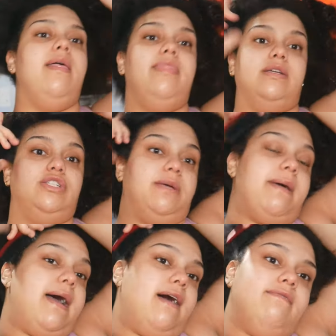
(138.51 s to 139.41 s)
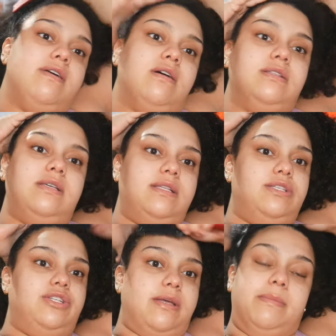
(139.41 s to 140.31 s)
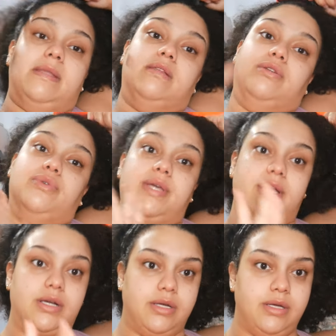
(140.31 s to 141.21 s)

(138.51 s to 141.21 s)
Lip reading: The gym. I haven't gone to the gym in the new year.